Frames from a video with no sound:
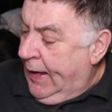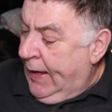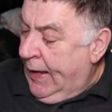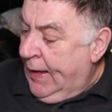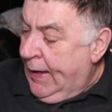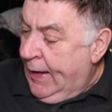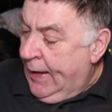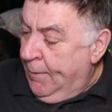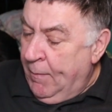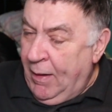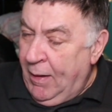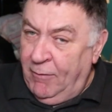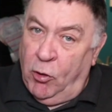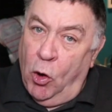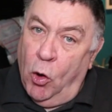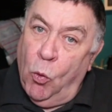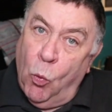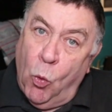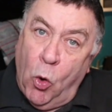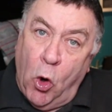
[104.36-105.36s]
I've
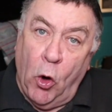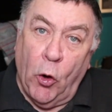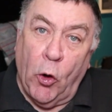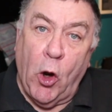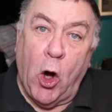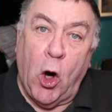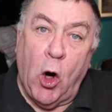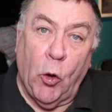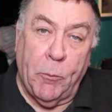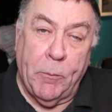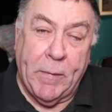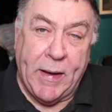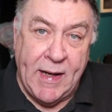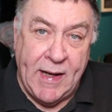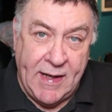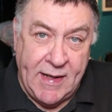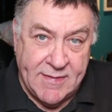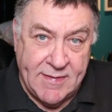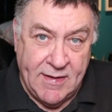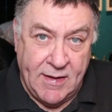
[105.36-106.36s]
got one on my
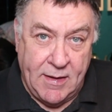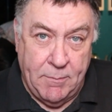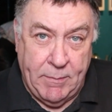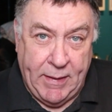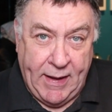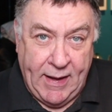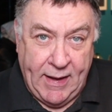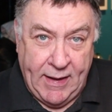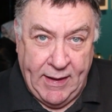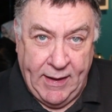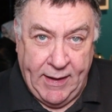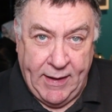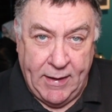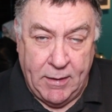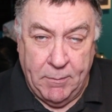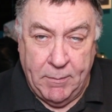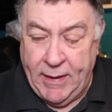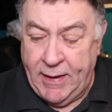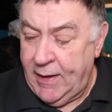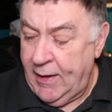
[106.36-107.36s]
heater
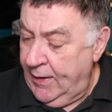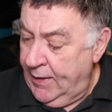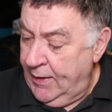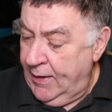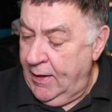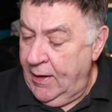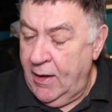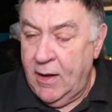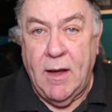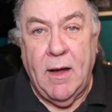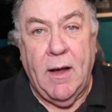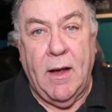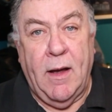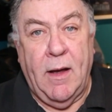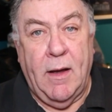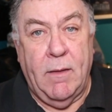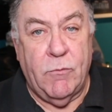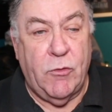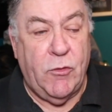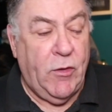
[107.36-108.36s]
behind me.
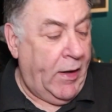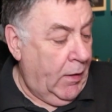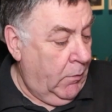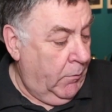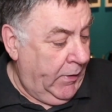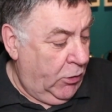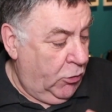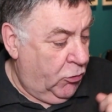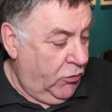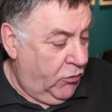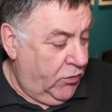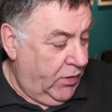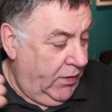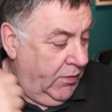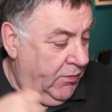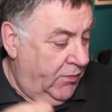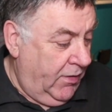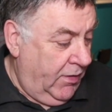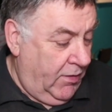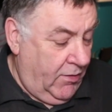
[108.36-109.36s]
So that'll be
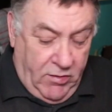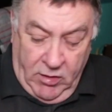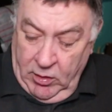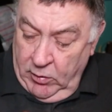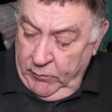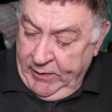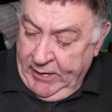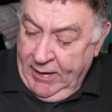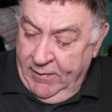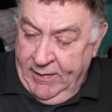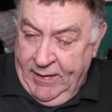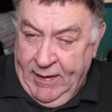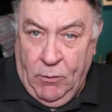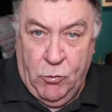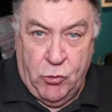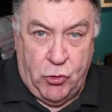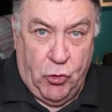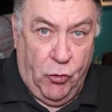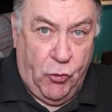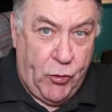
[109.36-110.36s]
interesting to know. That
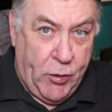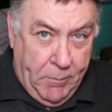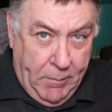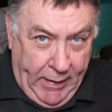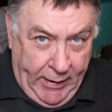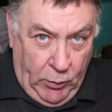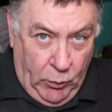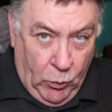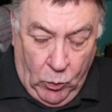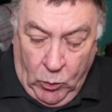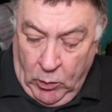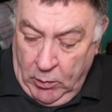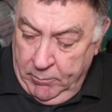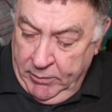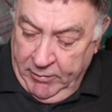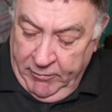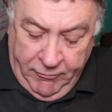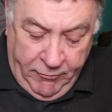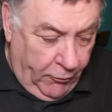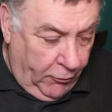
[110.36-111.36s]
was just the manual one
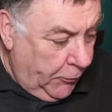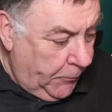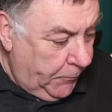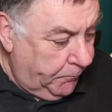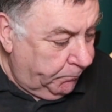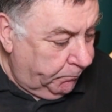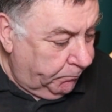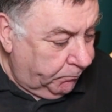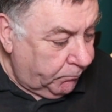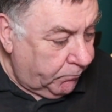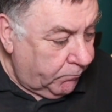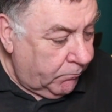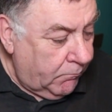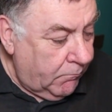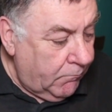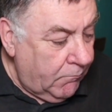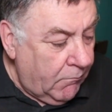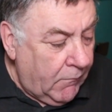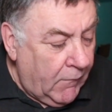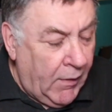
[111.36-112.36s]
before.
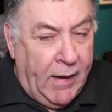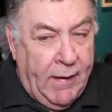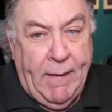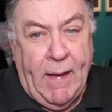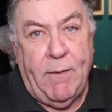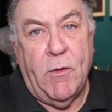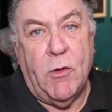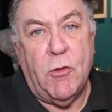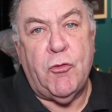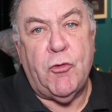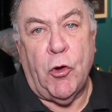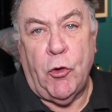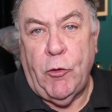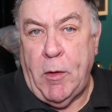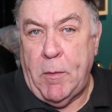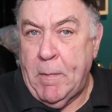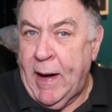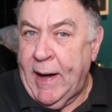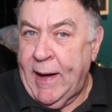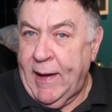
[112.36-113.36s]
And then the two
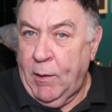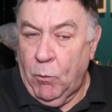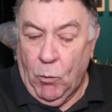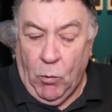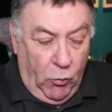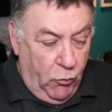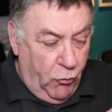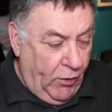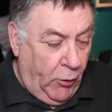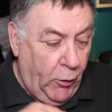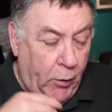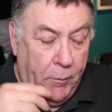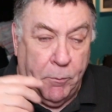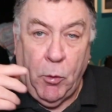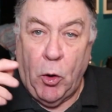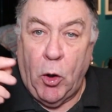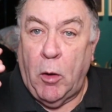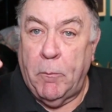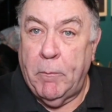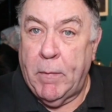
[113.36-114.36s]
remaining ones I'm going to
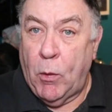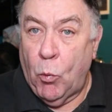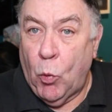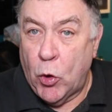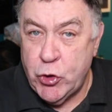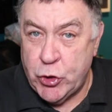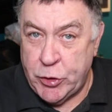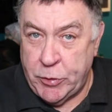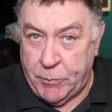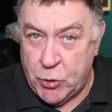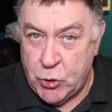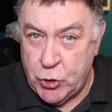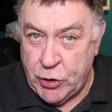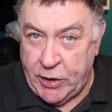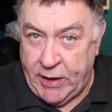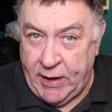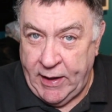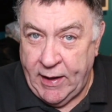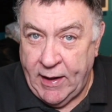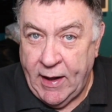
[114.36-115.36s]
put on my washing
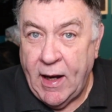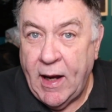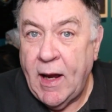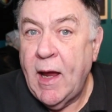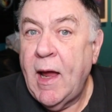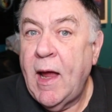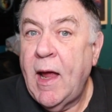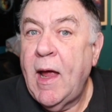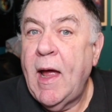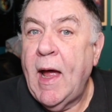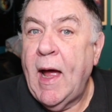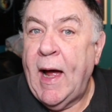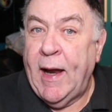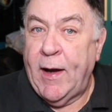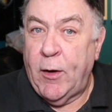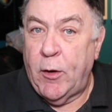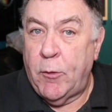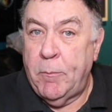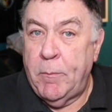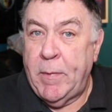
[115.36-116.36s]
machine
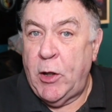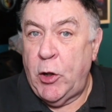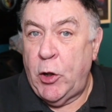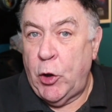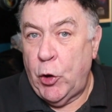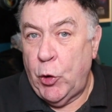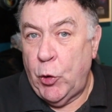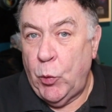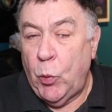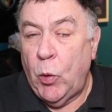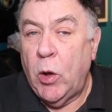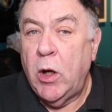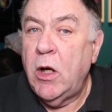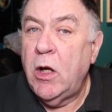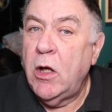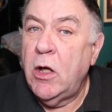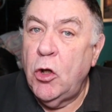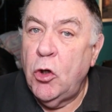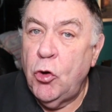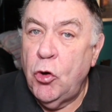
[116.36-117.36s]
and my new
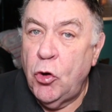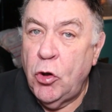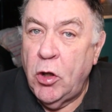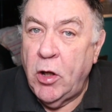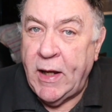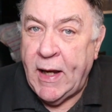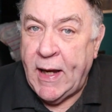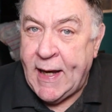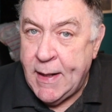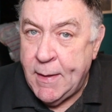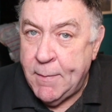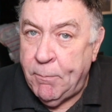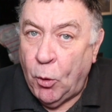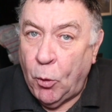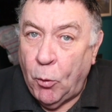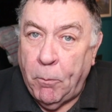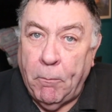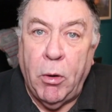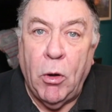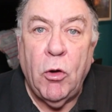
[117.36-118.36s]
heat
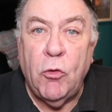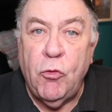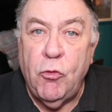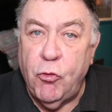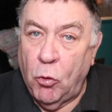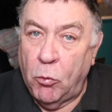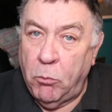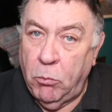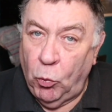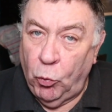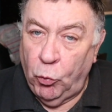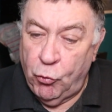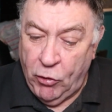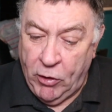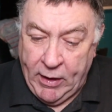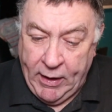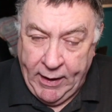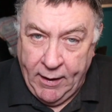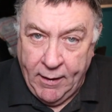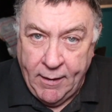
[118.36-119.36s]
pump tumble
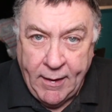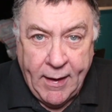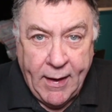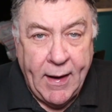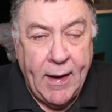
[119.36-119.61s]
dryer.